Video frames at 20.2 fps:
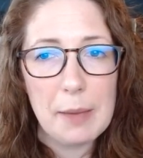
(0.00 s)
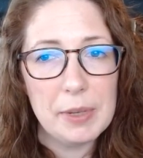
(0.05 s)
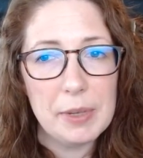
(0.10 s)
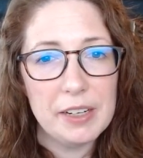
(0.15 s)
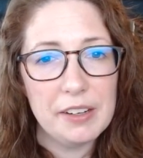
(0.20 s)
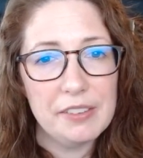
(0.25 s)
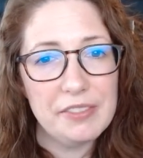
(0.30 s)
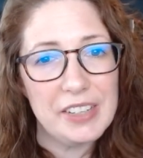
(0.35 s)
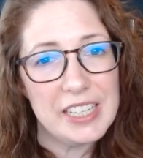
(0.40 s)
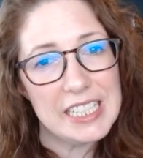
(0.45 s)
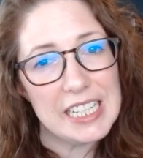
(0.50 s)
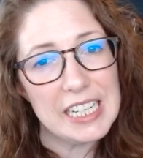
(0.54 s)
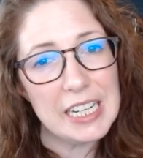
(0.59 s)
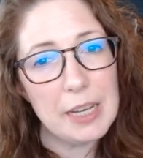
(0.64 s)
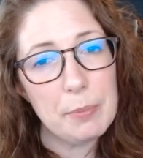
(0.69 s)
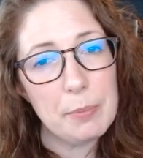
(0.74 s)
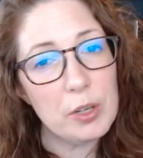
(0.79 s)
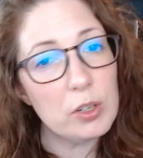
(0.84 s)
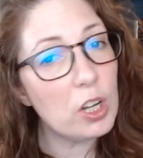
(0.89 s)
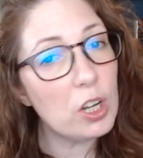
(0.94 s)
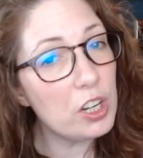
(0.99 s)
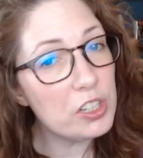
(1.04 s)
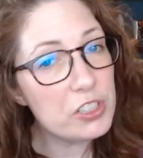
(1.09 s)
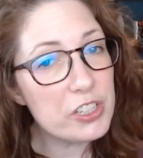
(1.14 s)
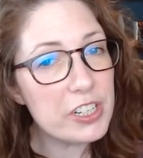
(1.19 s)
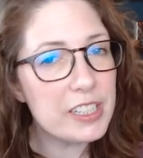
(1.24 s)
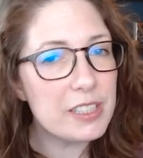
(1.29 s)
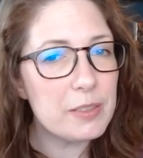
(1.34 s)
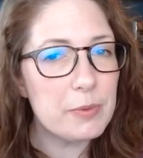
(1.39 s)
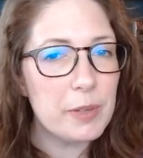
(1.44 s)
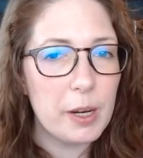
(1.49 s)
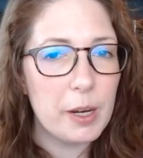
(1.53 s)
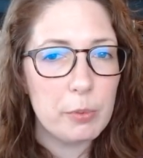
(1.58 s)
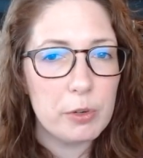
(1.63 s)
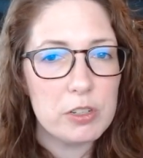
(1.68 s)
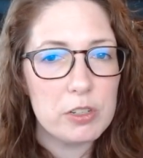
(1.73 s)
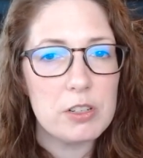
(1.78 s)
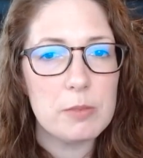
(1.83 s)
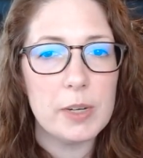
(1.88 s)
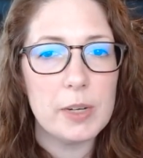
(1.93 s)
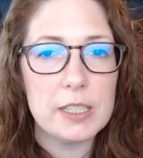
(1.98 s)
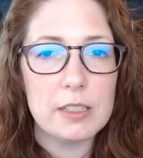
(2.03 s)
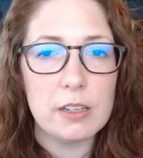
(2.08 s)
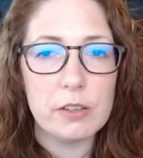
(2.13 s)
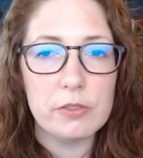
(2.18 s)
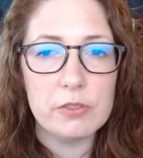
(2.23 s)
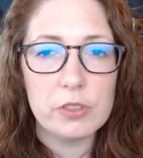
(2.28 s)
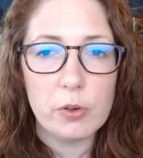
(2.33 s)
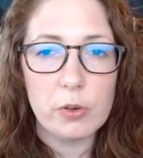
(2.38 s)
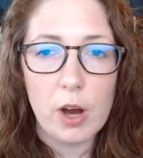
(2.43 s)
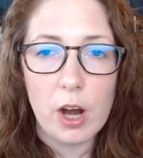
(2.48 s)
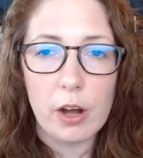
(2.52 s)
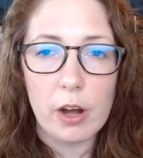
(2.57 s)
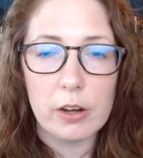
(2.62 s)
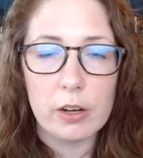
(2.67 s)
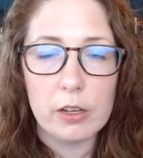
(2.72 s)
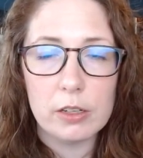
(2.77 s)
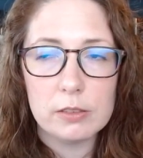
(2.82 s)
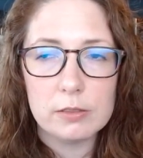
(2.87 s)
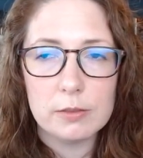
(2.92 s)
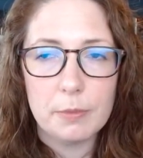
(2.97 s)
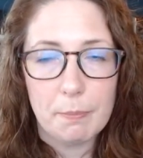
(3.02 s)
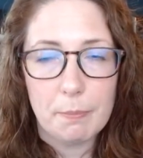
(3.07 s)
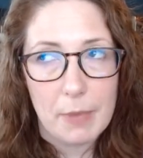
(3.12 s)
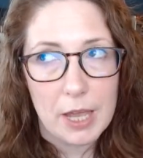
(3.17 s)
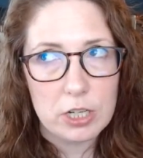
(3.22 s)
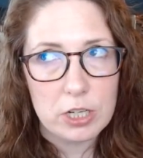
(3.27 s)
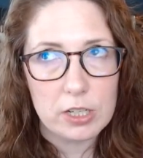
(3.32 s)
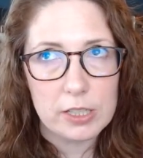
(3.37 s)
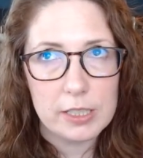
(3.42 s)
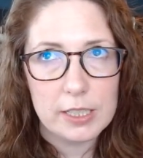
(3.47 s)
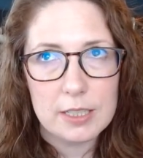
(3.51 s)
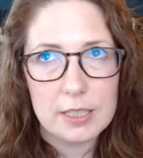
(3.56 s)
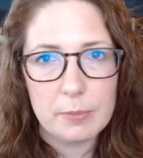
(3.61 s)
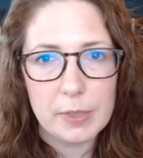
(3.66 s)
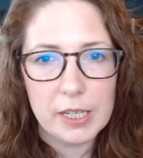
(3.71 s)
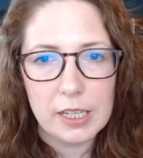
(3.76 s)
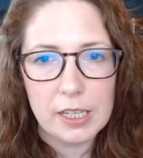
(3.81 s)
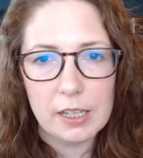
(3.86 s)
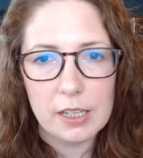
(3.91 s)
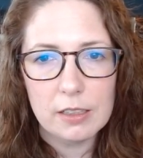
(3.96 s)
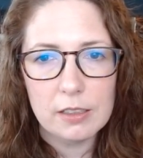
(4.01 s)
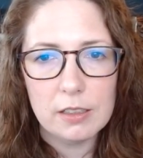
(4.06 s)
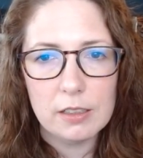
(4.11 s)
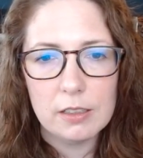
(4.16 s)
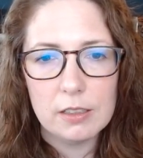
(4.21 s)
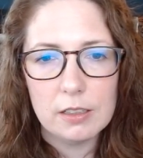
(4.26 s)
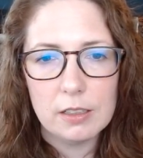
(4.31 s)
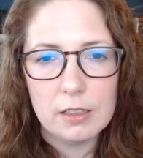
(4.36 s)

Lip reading: habit of ending up unconscious when I pushed myself too hard, magically speaking.